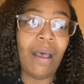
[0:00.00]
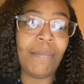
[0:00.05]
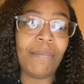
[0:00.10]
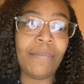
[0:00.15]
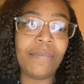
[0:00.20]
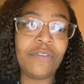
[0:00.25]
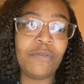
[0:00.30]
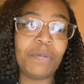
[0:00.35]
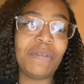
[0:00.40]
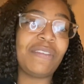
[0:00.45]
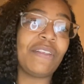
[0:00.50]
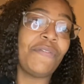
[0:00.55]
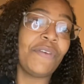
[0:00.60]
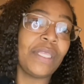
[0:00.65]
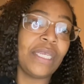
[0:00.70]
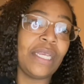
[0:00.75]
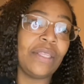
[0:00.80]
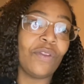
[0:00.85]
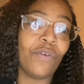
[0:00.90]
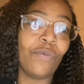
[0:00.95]

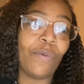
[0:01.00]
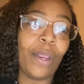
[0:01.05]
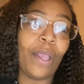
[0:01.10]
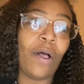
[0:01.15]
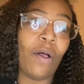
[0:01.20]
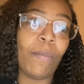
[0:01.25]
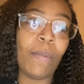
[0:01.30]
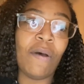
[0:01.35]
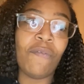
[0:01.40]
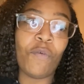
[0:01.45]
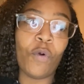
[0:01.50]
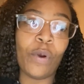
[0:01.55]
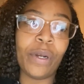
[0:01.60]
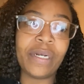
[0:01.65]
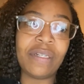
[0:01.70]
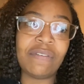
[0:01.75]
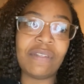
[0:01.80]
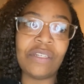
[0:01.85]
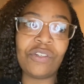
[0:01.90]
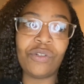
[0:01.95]
Specifically in the realm of
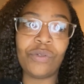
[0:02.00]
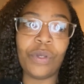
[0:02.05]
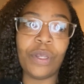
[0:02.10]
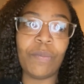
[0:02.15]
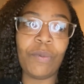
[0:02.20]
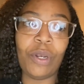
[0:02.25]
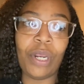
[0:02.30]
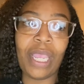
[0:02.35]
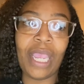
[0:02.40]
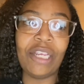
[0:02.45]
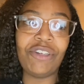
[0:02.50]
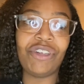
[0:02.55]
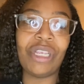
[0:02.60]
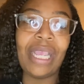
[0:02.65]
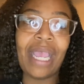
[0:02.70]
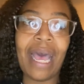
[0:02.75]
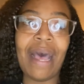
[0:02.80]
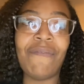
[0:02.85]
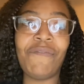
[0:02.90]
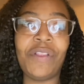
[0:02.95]
organizational communication,
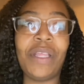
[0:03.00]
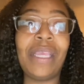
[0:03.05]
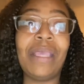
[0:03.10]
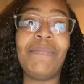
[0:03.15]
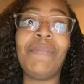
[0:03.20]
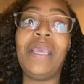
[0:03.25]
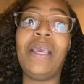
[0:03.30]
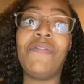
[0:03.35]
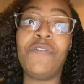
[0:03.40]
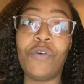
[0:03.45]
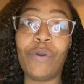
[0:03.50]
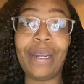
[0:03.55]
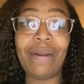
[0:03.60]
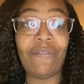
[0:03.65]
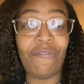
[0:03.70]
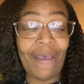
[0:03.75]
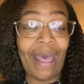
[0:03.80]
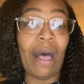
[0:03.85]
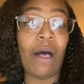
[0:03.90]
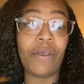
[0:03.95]
conflict can be of great
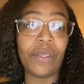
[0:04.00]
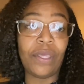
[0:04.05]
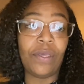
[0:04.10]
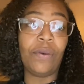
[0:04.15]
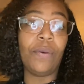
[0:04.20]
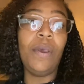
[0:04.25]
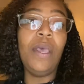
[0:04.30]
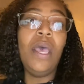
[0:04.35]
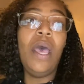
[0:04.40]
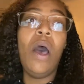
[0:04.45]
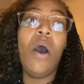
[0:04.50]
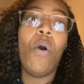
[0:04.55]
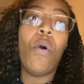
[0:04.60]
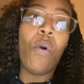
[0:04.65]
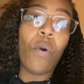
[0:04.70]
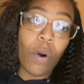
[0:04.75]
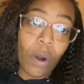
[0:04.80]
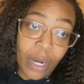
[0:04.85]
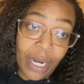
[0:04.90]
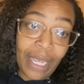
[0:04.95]
value,
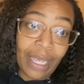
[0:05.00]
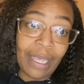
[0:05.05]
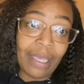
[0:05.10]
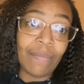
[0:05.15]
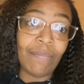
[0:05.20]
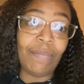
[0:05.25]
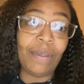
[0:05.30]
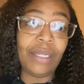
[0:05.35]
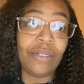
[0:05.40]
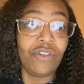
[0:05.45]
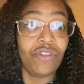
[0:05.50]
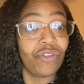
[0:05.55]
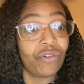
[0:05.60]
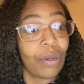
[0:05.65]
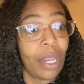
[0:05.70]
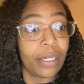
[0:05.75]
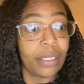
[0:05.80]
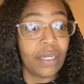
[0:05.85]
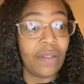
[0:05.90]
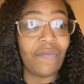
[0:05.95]
or it can be
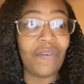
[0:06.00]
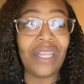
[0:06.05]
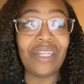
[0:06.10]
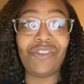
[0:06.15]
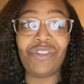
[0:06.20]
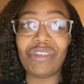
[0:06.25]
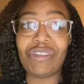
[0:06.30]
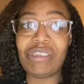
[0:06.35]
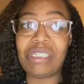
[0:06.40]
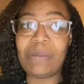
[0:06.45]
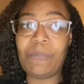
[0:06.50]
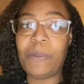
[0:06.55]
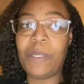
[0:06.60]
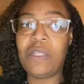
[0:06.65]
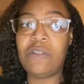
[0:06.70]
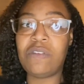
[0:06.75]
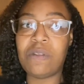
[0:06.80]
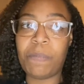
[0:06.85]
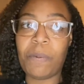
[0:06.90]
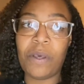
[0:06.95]
destructive. It just
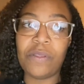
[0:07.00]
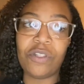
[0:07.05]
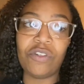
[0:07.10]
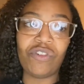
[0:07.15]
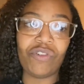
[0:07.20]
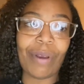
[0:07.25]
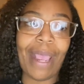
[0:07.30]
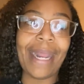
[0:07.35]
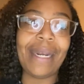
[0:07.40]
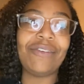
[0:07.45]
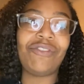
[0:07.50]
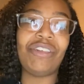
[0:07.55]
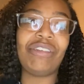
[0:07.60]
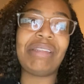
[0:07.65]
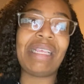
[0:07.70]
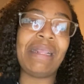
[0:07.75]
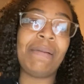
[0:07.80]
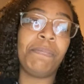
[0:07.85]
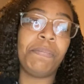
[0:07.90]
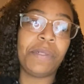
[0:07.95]
depends upon the strategies
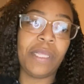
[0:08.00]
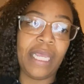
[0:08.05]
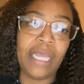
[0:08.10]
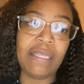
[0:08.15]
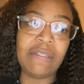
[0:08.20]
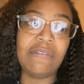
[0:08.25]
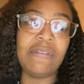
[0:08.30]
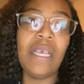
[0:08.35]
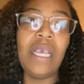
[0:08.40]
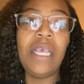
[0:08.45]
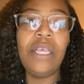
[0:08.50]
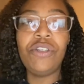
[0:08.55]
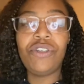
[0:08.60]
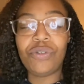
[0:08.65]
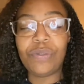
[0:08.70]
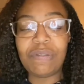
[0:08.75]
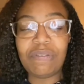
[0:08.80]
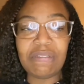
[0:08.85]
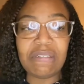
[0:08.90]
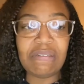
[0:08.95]
in place to
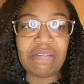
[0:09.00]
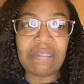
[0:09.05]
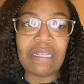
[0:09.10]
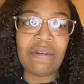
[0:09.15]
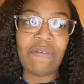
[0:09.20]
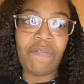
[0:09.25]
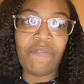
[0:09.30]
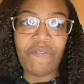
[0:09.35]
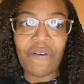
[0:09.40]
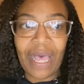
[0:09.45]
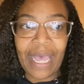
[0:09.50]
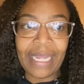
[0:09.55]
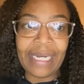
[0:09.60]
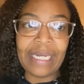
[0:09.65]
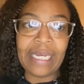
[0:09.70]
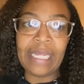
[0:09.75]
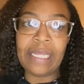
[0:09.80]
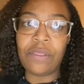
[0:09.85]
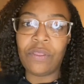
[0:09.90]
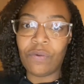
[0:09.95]
assist in
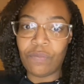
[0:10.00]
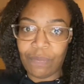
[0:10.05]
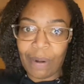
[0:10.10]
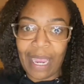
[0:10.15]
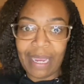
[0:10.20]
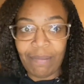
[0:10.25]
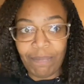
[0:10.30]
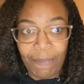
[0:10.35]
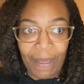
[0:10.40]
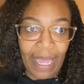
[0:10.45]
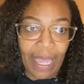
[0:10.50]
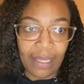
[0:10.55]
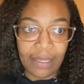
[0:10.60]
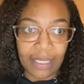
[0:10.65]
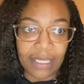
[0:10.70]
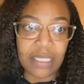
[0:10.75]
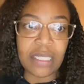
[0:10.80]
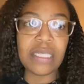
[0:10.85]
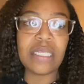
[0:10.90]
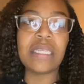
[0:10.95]
finding the right
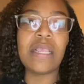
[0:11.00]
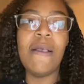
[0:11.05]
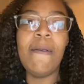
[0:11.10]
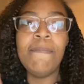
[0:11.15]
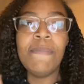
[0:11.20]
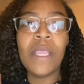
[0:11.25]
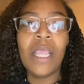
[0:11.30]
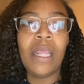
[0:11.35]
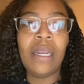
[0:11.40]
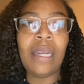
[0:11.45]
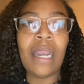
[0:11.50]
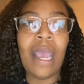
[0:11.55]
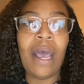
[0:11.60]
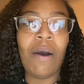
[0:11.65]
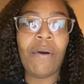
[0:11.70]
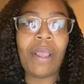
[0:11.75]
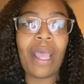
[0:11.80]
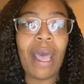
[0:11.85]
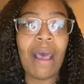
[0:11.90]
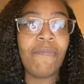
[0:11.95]
balance. Now,
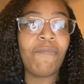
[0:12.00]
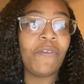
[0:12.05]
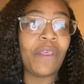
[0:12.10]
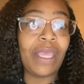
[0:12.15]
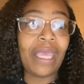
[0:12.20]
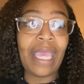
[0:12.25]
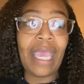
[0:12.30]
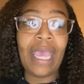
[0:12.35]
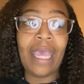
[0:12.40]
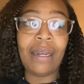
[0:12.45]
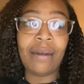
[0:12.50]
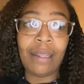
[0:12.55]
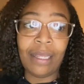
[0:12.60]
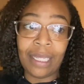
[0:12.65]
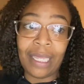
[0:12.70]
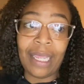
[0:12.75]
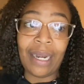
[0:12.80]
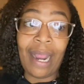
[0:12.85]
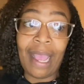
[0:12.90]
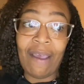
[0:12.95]
conflict can,
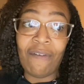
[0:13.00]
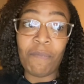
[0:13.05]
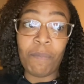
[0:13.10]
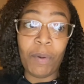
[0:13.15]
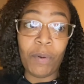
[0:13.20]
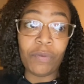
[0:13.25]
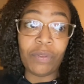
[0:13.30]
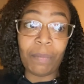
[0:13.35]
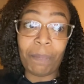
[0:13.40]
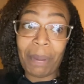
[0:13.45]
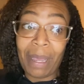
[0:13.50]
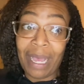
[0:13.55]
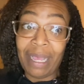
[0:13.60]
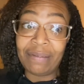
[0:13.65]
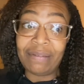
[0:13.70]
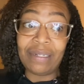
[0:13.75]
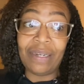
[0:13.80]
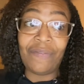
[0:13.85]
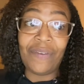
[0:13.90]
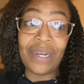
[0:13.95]
again, have both
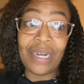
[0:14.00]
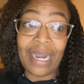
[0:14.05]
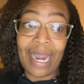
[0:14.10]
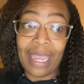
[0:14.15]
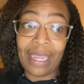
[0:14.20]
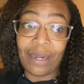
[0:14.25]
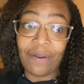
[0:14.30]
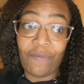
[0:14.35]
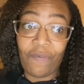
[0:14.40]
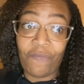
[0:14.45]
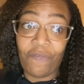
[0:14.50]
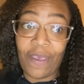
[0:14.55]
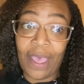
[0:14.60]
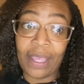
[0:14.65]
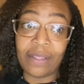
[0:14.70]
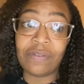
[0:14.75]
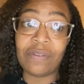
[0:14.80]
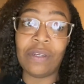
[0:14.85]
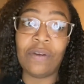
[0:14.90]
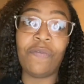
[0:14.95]
positive and negative
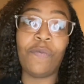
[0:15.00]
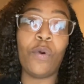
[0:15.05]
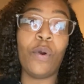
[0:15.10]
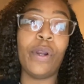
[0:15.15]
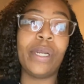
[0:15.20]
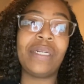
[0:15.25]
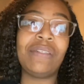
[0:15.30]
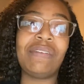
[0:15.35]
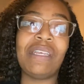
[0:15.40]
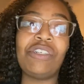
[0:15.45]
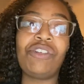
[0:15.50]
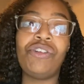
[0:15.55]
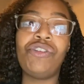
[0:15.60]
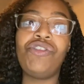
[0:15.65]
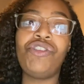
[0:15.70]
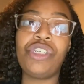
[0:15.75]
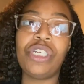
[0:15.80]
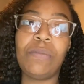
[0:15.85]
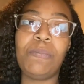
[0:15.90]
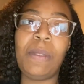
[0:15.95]
effects. Therefore, organizations
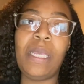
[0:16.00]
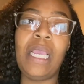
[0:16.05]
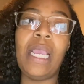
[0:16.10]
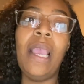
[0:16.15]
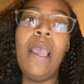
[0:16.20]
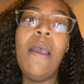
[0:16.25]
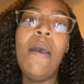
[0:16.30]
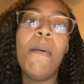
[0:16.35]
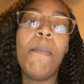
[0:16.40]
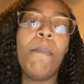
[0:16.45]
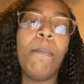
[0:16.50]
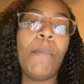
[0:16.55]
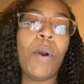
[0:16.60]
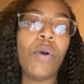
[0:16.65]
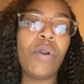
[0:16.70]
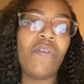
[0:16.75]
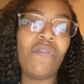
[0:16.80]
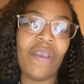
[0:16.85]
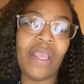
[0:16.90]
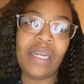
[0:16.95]
should be
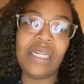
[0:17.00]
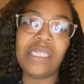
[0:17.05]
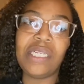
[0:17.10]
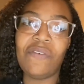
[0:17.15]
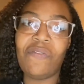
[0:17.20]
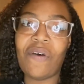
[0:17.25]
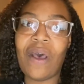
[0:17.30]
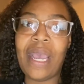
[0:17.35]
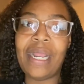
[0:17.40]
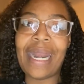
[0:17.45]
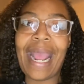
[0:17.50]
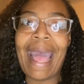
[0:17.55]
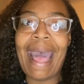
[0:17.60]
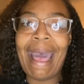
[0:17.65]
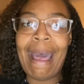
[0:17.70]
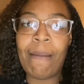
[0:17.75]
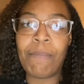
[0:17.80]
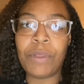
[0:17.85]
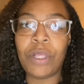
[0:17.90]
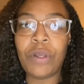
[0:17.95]
motivated to find
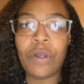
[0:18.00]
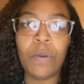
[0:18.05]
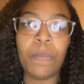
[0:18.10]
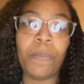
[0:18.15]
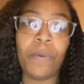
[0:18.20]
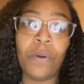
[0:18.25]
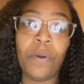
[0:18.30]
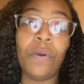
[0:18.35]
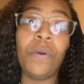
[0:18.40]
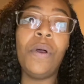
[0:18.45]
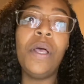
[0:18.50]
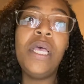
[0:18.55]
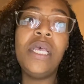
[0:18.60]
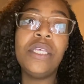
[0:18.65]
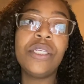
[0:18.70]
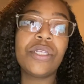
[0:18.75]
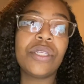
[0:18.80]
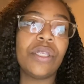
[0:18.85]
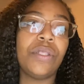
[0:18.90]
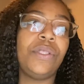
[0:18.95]
amicable
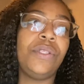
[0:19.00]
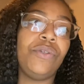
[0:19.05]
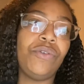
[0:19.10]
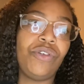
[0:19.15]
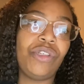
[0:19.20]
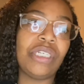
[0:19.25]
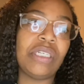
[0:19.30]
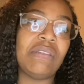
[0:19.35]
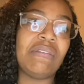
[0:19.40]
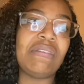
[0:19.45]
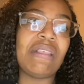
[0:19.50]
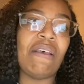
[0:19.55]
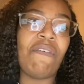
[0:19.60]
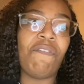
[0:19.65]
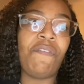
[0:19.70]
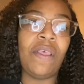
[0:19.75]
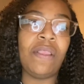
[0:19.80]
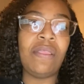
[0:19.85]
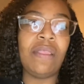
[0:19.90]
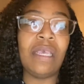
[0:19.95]
solutions that
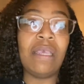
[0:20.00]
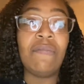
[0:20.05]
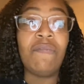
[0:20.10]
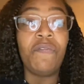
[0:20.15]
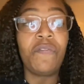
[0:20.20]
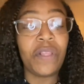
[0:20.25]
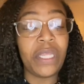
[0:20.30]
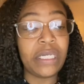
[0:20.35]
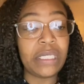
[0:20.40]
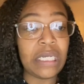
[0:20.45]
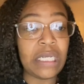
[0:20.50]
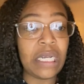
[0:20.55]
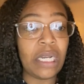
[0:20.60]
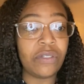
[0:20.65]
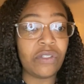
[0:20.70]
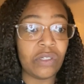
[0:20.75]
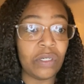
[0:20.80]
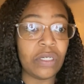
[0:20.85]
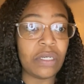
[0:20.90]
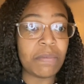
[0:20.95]
fit the conflicting
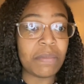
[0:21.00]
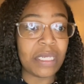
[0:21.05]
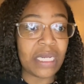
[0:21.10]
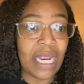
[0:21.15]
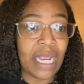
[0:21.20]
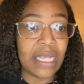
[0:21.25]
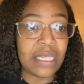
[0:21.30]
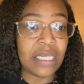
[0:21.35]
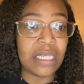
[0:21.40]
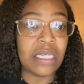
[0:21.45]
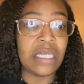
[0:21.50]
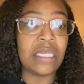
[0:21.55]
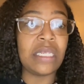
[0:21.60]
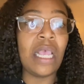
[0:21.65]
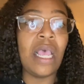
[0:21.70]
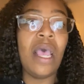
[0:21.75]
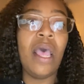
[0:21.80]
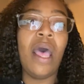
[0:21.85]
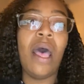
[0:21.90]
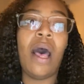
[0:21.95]
circumstances,
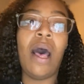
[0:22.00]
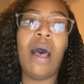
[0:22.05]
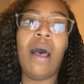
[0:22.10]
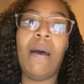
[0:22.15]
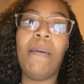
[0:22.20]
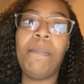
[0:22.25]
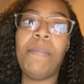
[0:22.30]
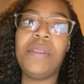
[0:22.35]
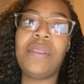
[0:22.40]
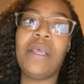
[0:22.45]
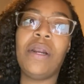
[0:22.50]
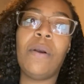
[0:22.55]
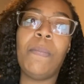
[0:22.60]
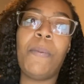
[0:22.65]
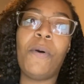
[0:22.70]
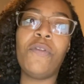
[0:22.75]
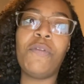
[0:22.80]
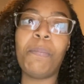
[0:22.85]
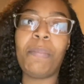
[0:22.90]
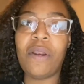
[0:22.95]
but that are
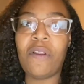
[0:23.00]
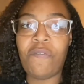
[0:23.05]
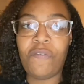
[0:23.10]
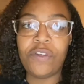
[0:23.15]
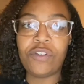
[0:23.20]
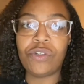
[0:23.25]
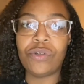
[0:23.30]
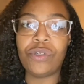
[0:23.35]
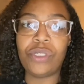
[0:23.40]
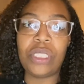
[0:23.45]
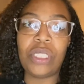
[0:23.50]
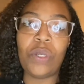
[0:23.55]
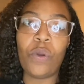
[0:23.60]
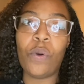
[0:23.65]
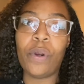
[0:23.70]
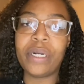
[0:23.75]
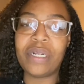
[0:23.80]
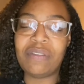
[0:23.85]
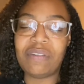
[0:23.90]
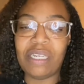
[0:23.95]
both beneficial to the
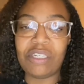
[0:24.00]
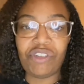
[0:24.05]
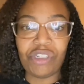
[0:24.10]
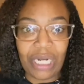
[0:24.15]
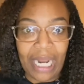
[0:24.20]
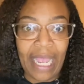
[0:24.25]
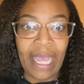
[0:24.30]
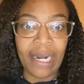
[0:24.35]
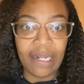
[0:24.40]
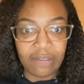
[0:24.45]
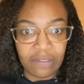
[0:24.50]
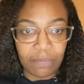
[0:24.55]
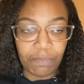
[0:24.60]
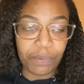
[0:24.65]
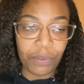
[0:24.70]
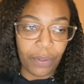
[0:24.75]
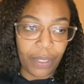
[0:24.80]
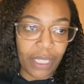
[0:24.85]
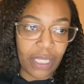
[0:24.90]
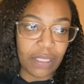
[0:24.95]
organization and its
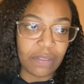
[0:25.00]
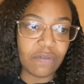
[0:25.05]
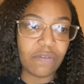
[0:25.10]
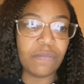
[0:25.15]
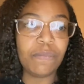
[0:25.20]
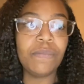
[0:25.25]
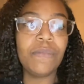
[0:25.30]
employees.